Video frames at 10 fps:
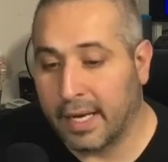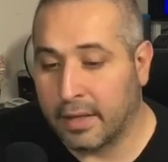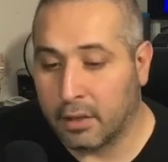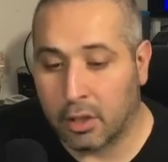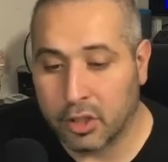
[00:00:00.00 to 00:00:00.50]
and
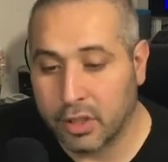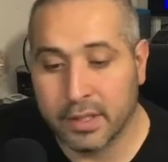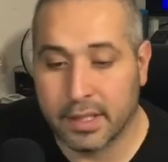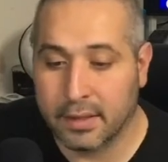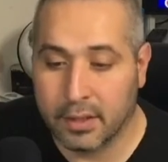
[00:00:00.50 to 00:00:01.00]
large, he
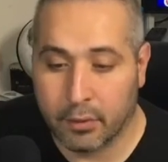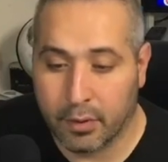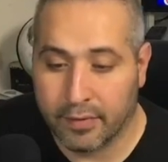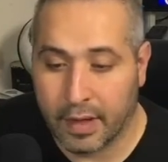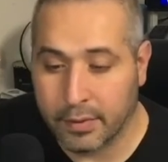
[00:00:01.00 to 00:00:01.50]
says the
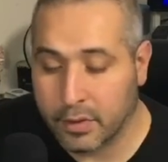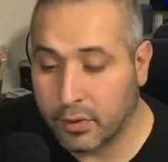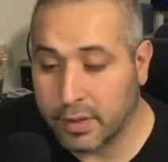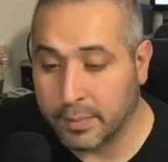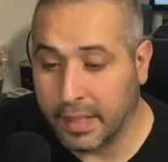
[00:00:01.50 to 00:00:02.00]
coronavirus
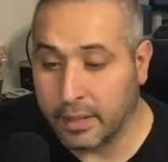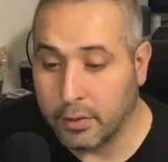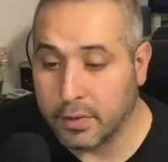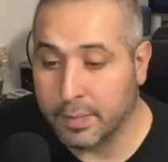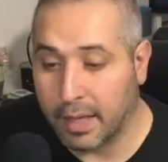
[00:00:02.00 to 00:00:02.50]
strings being
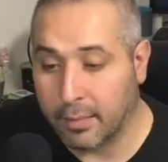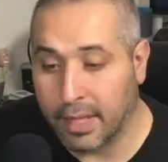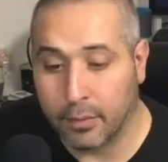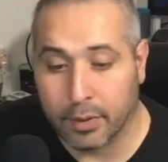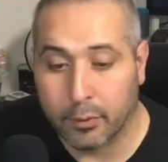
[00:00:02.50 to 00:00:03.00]
used by the
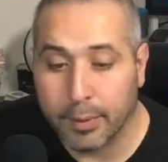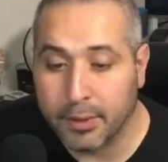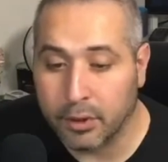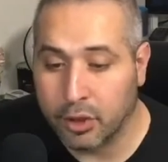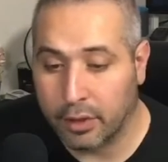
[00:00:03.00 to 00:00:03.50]
malware
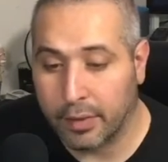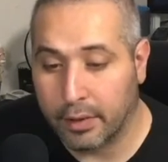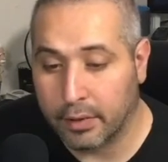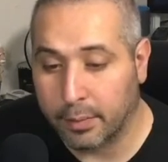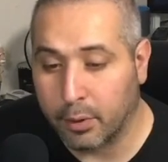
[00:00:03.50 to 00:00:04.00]
cryptor
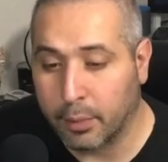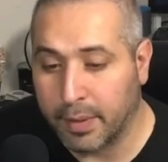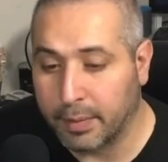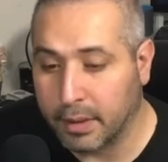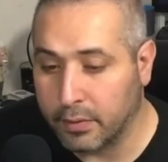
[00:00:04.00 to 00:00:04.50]
generator deploy
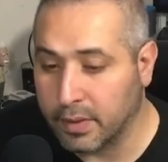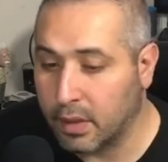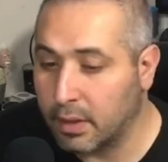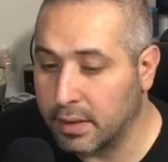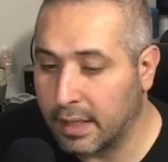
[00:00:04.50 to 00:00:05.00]
public news
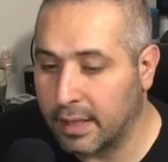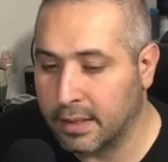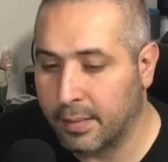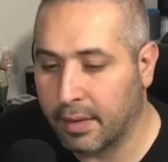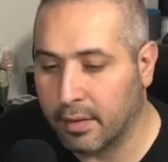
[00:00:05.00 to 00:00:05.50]
content as a
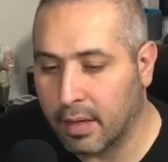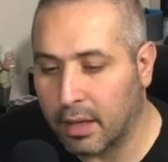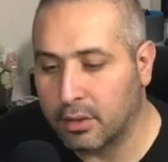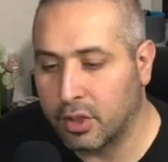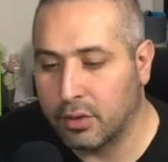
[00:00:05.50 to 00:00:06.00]

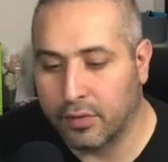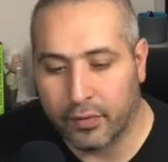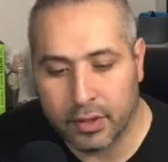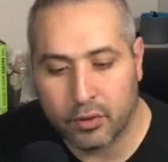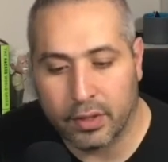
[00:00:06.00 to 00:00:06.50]
methodology to
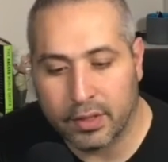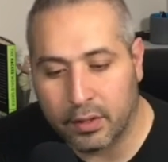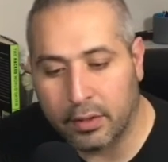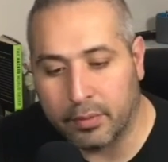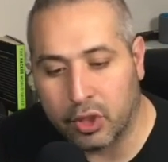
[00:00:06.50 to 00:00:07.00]
frustrate
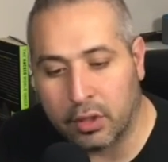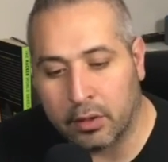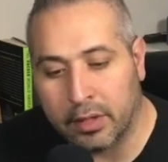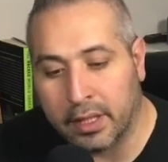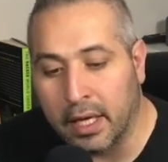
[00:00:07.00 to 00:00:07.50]
certain machine
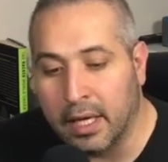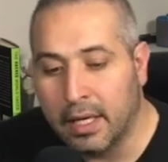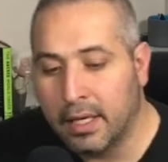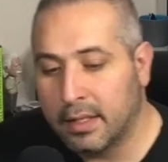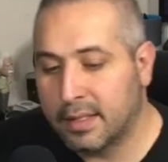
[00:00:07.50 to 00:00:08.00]
learning
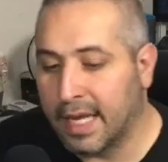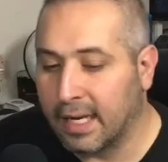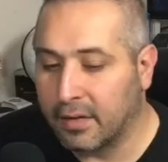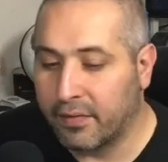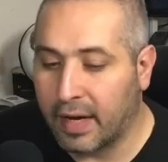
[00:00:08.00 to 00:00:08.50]

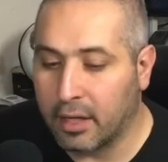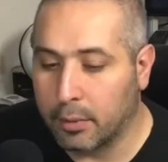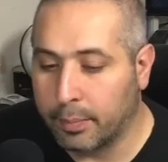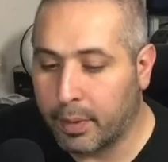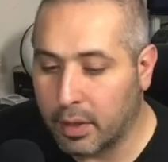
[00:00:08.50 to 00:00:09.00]
static file
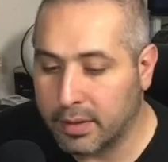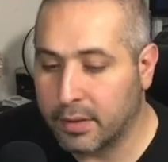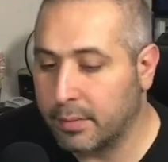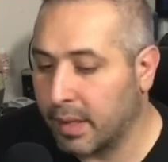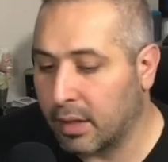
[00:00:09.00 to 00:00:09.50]
parser
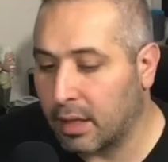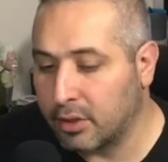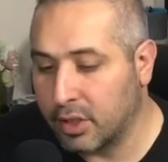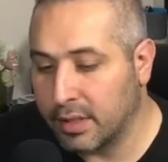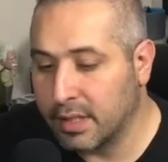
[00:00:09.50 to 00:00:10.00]

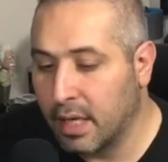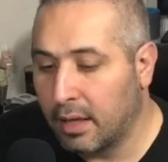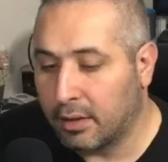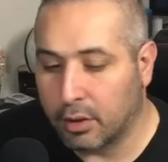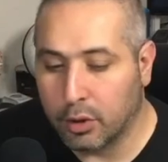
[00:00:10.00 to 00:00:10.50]
methodologies.
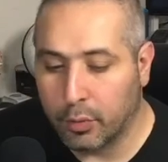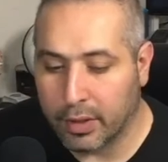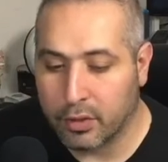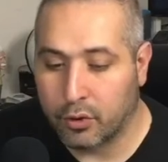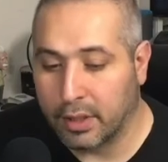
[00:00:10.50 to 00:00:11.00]
The Goodware
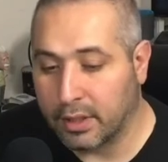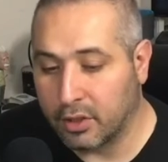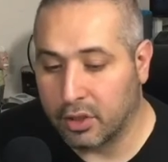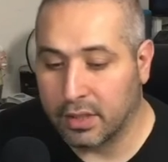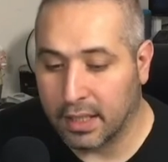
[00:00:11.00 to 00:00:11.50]
string
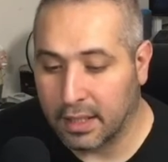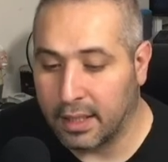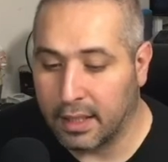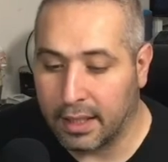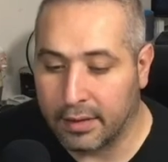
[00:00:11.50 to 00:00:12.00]
addition
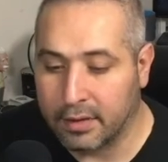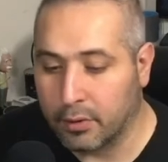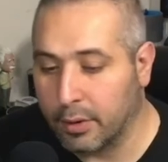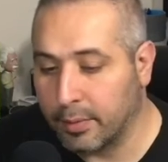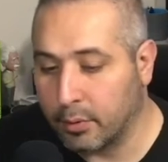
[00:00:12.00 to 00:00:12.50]
technique allows the
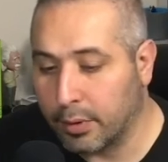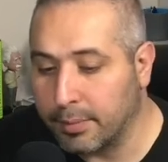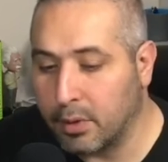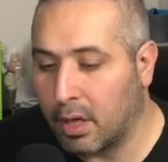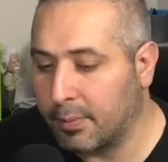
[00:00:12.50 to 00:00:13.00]
criminal
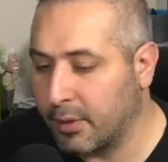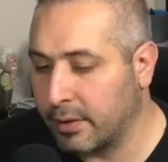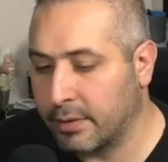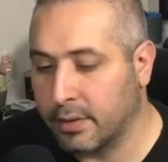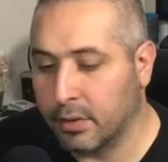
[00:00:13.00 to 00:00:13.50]
cryptor
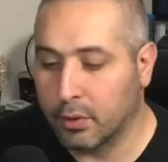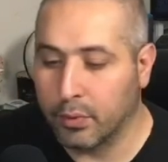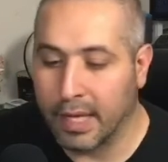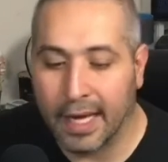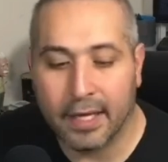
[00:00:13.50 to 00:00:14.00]
operators to
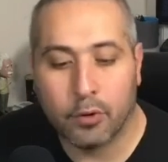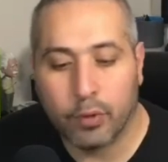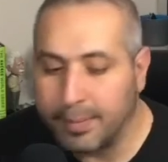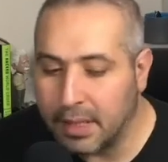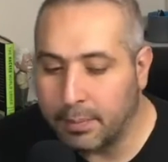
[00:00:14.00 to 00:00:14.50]
create
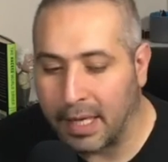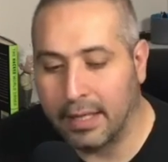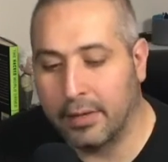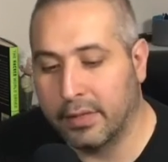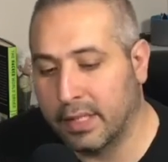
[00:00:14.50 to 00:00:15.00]
cryptid
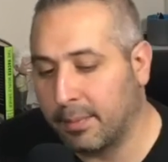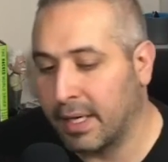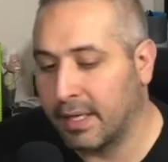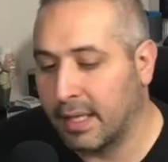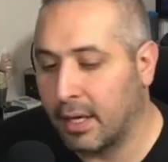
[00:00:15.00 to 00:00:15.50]
binaries that might
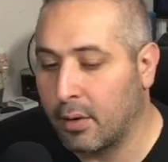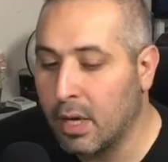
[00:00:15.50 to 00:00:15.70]
allow